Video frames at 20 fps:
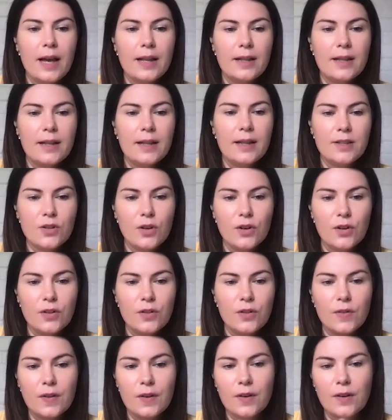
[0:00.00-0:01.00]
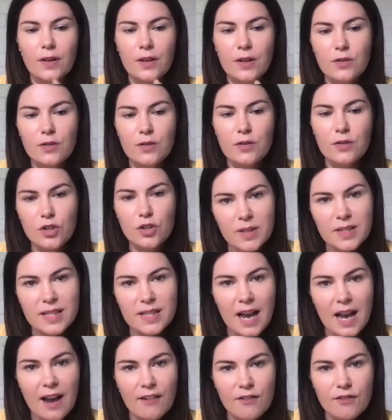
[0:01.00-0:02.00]
And so the
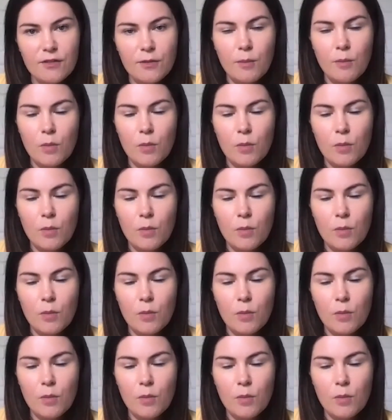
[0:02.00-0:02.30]
consumers have